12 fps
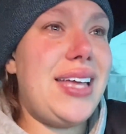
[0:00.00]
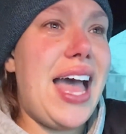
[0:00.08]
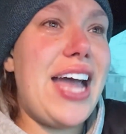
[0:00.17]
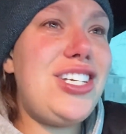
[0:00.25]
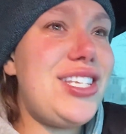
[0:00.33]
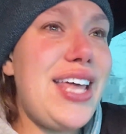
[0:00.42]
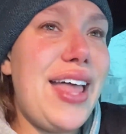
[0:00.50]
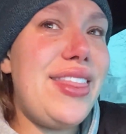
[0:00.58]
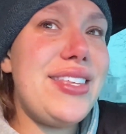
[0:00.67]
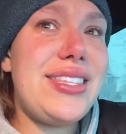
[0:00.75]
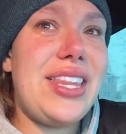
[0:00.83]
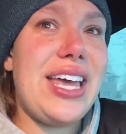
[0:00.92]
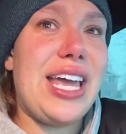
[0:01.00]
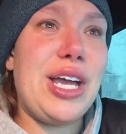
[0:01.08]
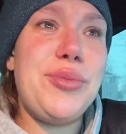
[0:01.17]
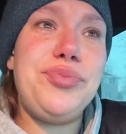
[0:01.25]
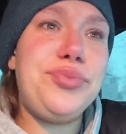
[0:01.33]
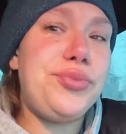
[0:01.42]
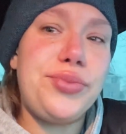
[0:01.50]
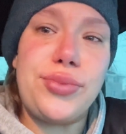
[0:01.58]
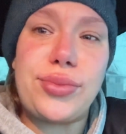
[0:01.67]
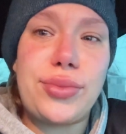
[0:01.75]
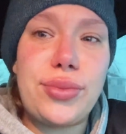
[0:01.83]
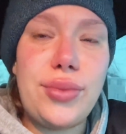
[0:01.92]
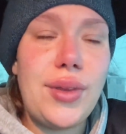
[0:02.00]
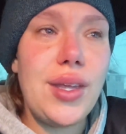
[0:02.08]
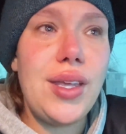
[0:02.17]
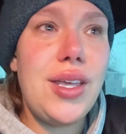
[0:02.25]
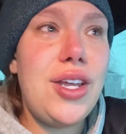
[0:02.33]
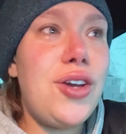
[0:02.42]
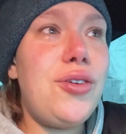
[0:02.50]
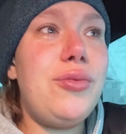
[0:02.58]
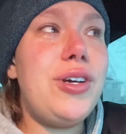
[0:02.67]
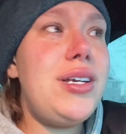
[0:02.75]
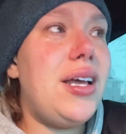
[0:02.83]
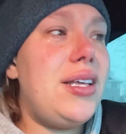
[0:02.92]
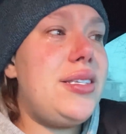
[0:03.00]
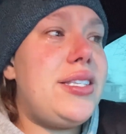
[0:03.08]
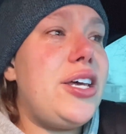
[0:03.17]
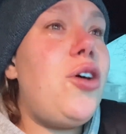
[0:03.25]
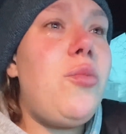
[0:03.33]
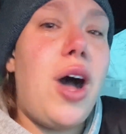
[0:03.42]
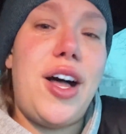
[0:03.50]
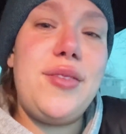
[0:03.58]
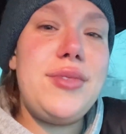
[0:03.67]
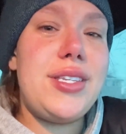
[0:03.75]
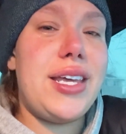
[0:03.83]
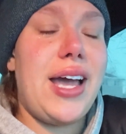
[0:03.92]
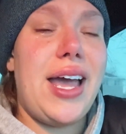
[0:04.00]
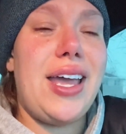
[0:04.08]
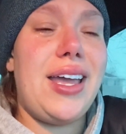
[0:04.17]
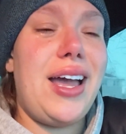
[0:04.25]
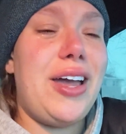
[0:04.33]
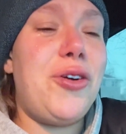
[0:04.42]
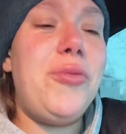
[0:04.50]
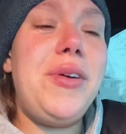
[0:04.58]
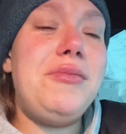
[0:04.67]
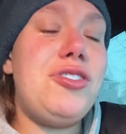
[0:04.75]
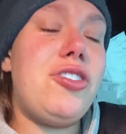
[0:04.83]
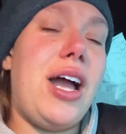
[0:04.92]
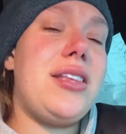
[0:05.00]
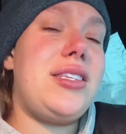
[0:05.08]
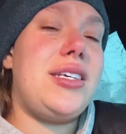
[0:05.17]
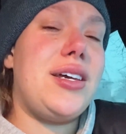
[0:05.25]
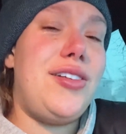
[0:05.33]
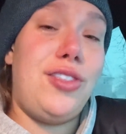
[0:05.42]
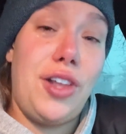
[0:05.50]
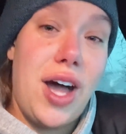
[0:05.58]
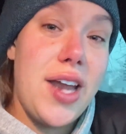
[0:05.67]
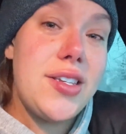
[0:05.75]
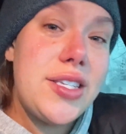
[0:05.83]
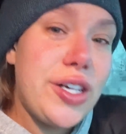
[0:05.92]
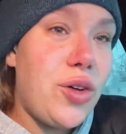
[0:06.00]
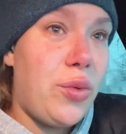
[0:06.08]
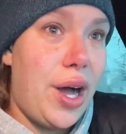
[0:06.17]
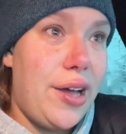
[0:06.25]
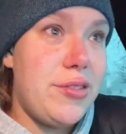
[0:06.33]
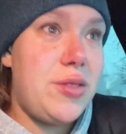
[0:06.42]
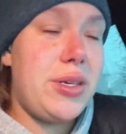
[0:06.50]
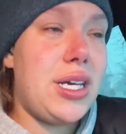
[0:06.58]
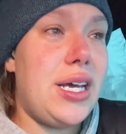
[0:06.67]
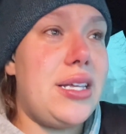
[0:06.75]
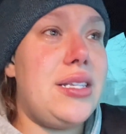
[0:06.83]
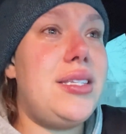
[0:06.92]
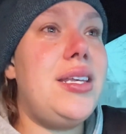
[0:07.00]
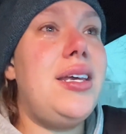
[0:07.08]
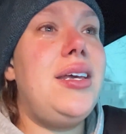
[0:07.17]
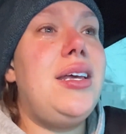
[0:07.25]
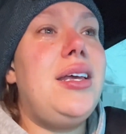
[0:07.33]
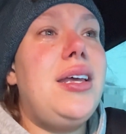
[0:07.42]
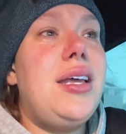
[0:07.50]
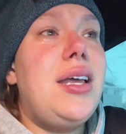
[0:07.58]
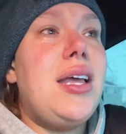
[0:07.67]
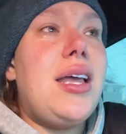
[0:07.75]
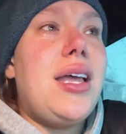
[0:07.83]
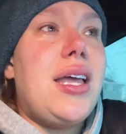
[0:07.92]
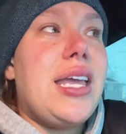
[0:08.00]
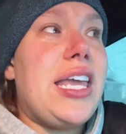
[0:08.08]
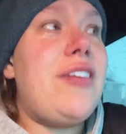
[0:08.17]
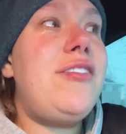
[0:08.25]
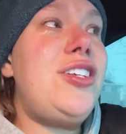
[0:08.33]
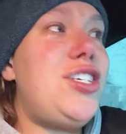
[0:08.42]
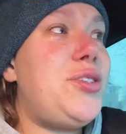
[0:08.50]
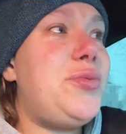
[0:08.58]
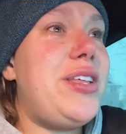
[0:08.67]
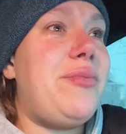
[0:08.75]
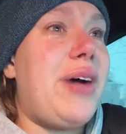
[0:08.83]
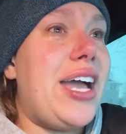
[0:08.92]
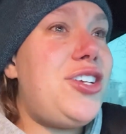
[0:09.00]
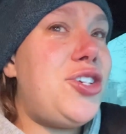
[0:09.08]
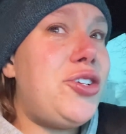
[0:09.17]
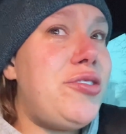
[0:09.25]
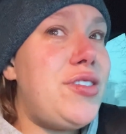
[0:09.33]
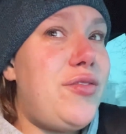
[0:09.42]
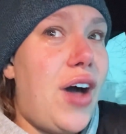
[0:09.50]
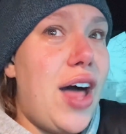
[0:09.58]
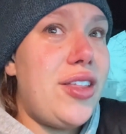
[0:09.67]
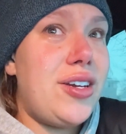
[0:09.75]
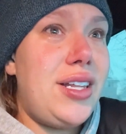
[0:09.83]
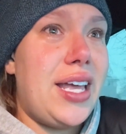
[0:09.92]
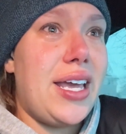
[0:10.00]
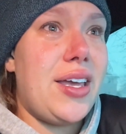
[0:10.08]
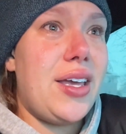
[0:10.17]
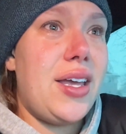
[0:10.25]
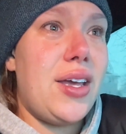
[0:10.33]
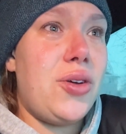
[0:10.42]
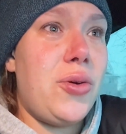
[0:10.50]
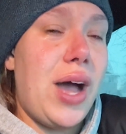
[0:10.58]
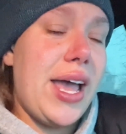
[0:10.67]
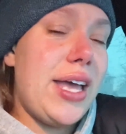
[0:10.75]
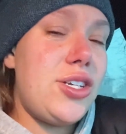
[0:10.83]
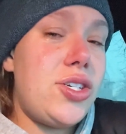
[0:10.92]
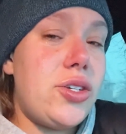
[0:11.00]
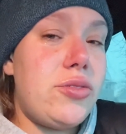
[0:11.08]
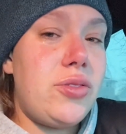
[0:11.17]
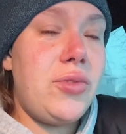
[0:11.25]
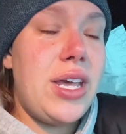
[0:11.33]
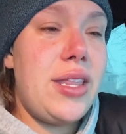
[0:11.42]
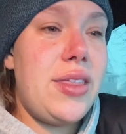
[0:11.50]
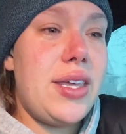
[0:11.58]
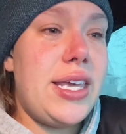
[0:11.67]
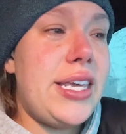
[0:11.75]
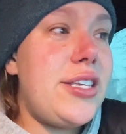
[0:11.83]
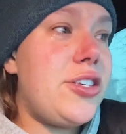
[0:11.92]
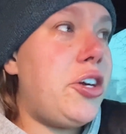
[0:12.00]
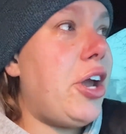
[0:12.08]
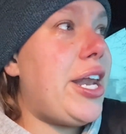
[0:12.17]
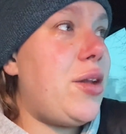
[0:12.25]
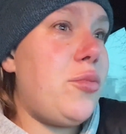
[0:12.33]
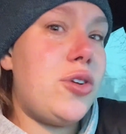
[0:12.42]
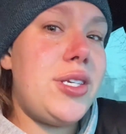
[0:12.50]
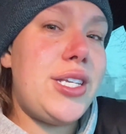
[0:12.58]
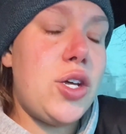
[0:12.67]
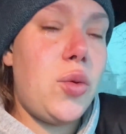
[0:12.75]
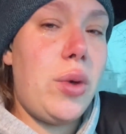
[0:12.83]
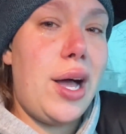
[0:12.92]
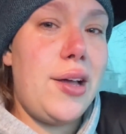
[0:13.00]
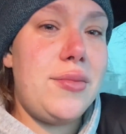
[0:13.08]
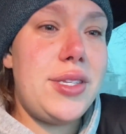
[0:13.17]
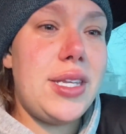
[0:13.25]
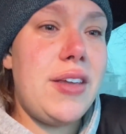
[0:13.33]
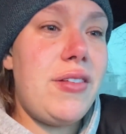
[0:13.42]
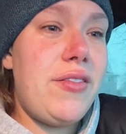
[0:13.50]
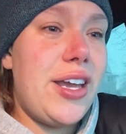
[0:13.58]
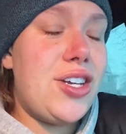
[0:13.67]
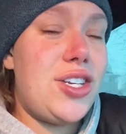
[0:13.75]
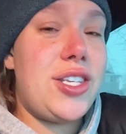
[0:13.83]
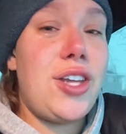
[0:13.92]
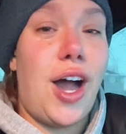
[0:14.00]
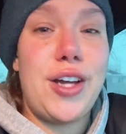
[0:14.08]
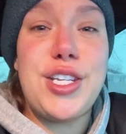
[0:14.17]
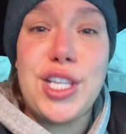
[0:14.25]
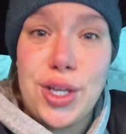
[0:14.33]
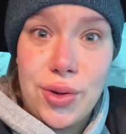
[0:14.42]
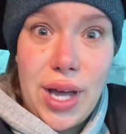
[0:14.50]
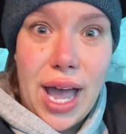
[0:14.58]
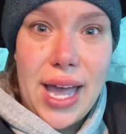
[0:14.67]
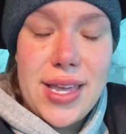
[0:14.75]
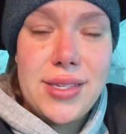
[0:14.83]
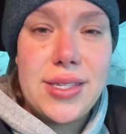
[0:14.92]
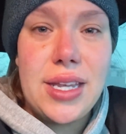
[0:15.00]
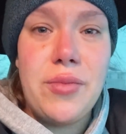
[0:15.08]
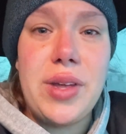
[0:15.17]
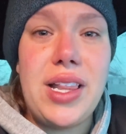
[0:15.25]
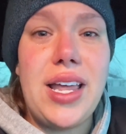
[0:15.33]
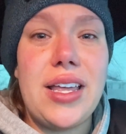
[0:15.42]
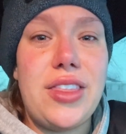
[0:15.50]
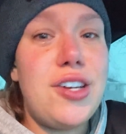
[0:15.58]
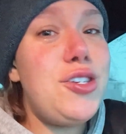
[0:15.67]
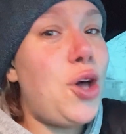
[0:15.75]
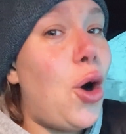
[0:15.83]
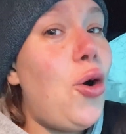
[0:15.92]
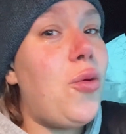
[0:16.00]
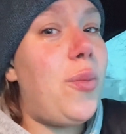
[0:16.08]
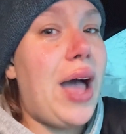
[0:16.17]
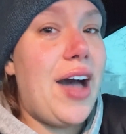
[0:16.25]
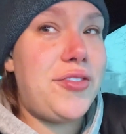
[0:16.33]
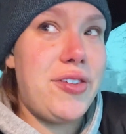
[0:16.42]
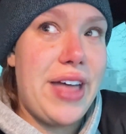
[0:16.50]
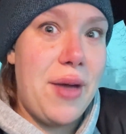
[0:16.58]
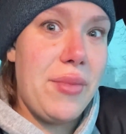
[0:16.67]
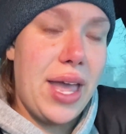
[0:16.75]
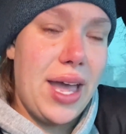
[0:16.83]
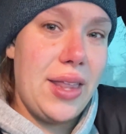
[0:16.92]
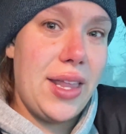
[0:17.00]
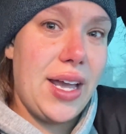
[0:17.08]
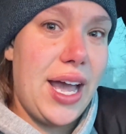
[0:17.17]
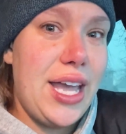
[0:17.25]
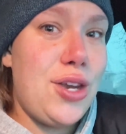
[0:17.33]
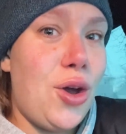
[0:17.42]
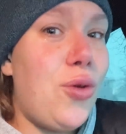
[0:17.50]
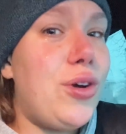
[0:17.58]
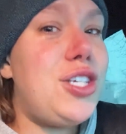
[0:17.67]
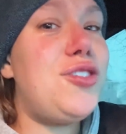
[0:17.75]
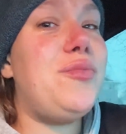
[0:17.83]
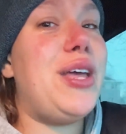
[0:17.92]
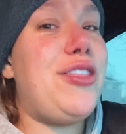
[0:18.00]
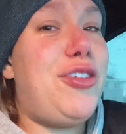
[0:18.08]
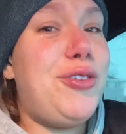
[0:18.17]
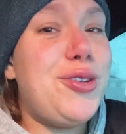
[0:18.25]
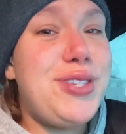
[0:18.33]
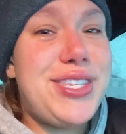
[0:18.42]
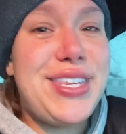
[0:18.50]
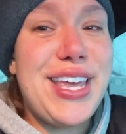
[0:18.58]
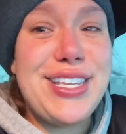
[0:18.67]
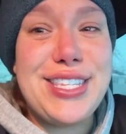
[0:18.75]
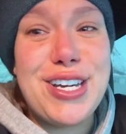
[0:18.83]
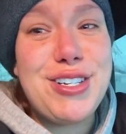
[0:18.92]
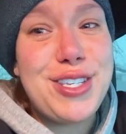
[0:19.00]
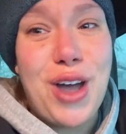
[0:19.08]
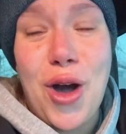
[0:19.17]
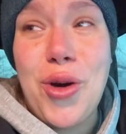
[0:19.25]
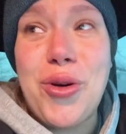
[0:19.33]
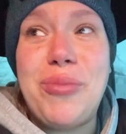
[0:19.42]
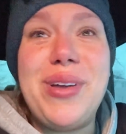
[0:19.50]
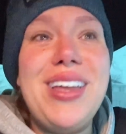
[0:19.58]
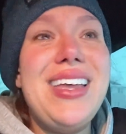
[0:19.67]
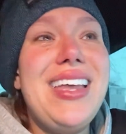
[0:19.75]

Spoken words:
I just had this, like, you know, we're single moms. Like, I hope I'm attracting a lot of single moms, because even just with my children's father, like, who I had children with, he's created more single moms. Even if I could just talk to you guys and be like, there's hope after that man. Like, I know what you've been through, sis. There's hope.